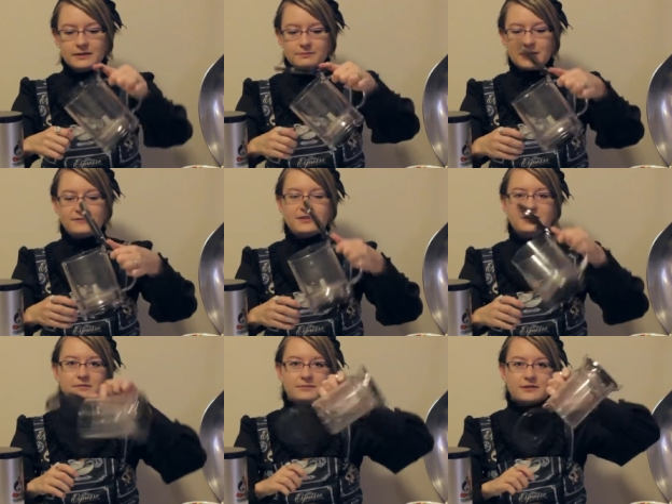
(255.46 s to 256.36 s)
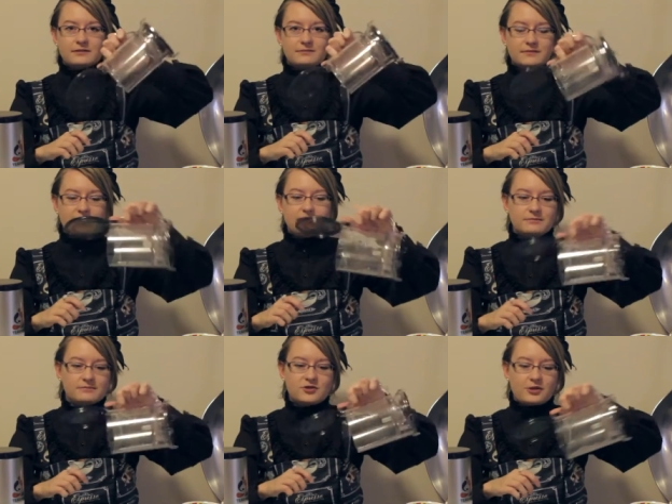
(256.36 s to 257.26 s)
maybe even dump it
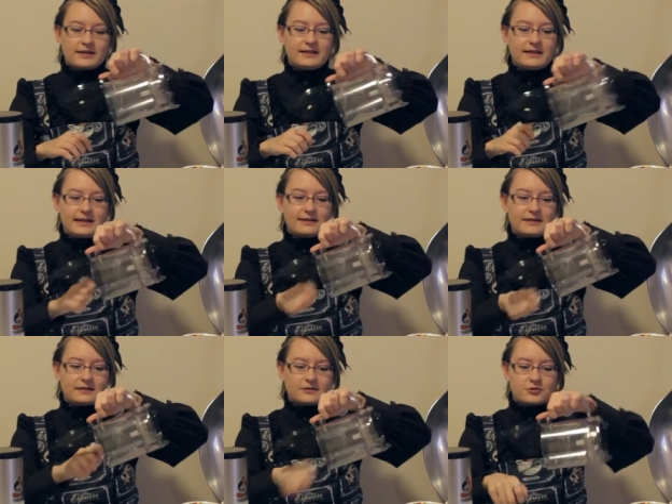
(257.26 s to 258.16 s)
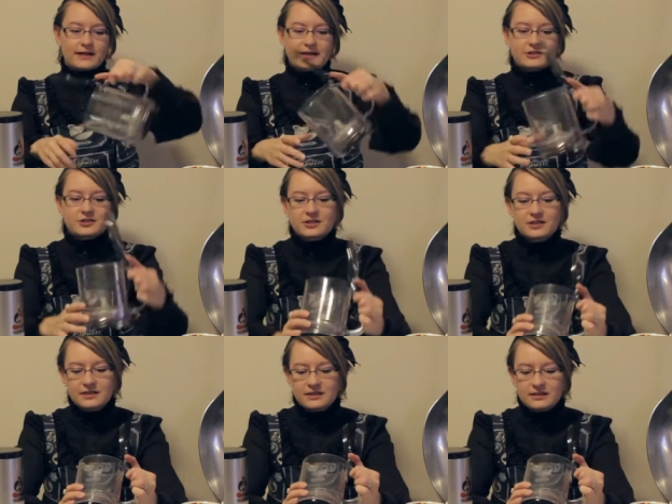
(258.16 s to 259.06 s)
and try to get it in the trash.
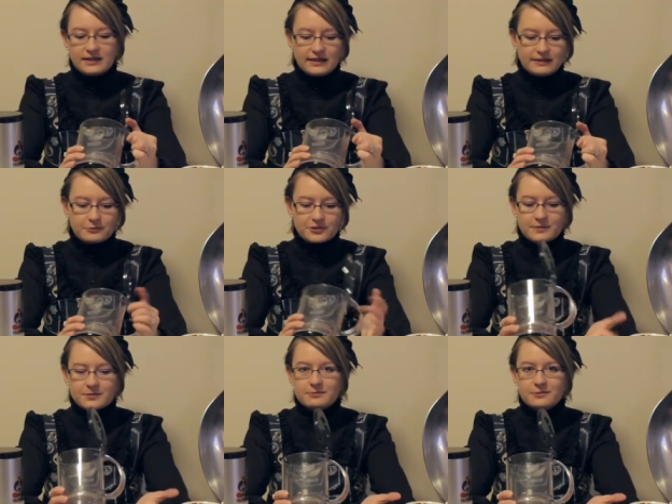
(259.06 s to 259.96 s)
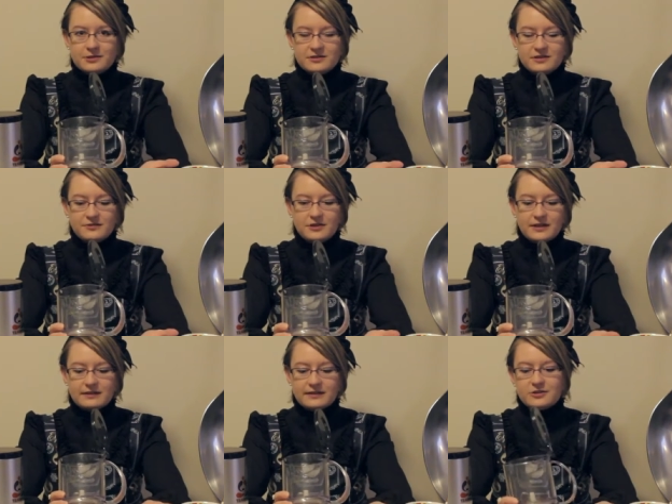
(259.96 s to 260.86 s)
And then worst comes to worst, if you
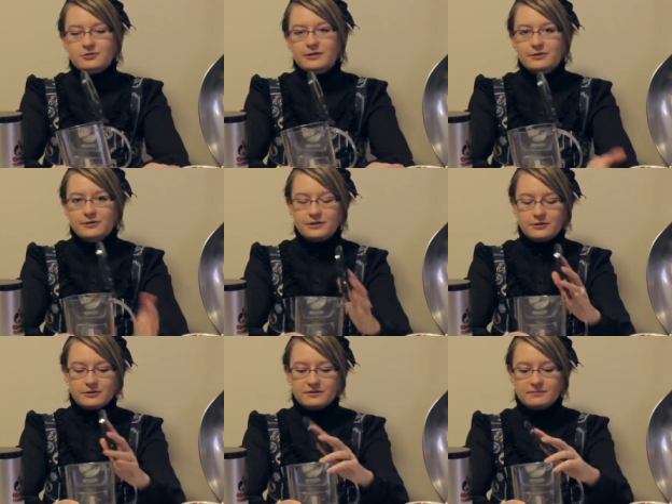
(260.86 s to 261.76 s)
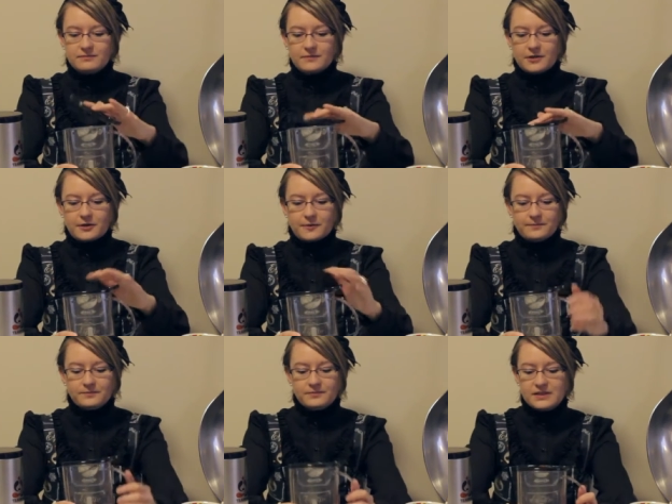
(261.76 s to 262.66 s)
got like a strainer in your
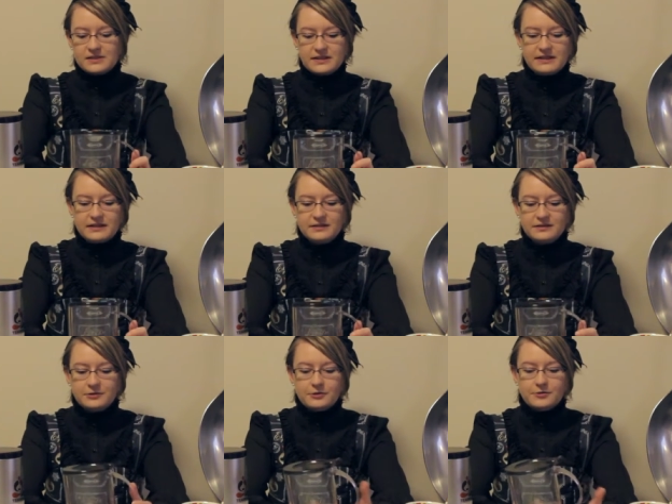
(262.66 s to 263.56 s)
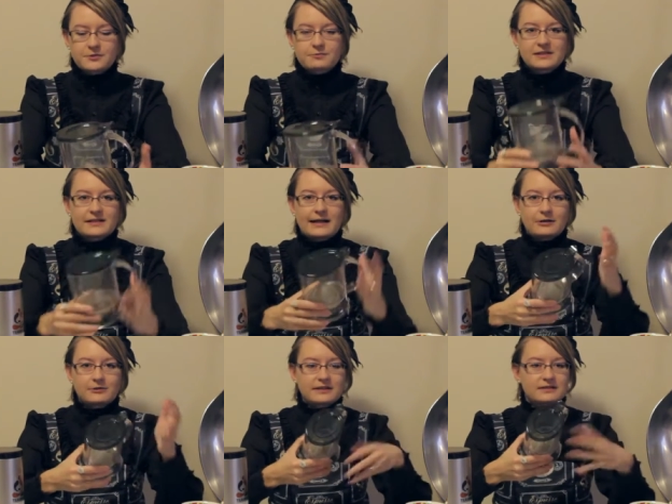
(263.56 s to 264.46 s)
sink, you can always rinse it
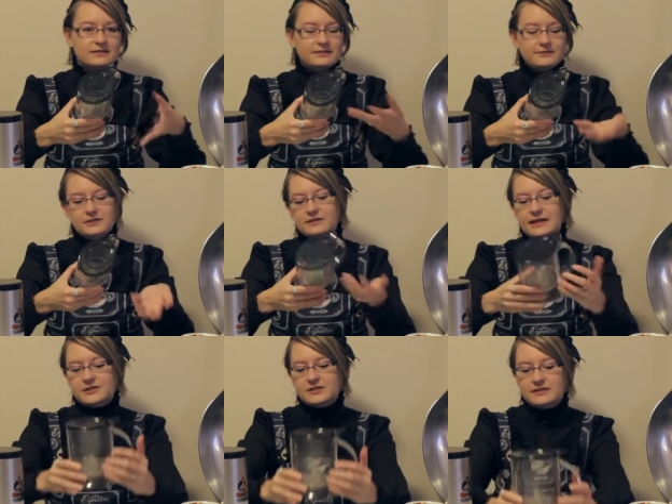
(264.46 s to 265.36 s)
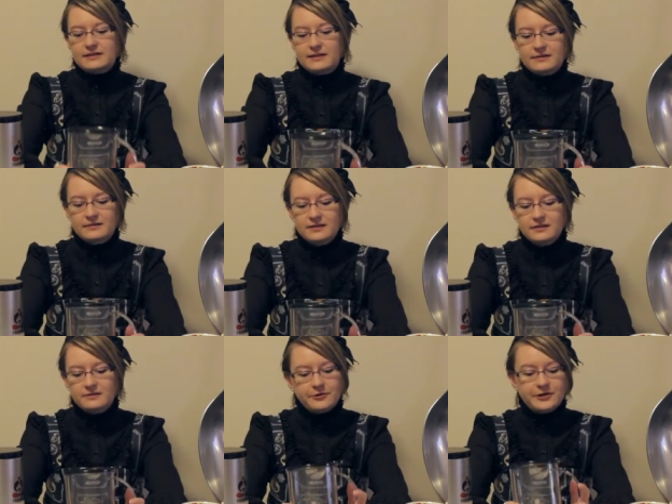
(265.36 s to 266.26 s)
out and see if it catches in there
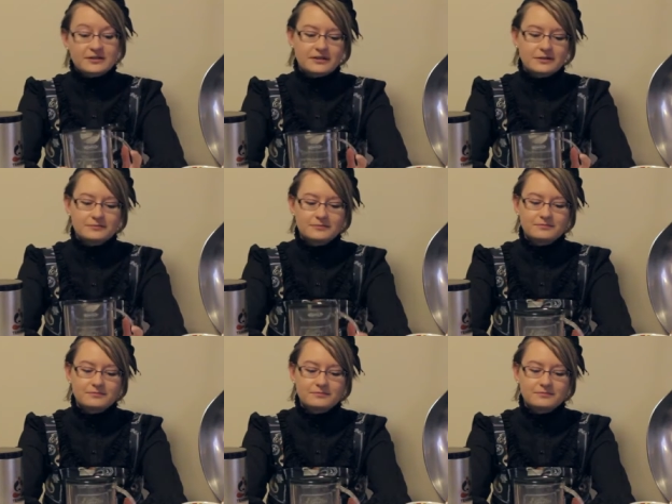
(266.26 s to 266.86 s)
for you. So,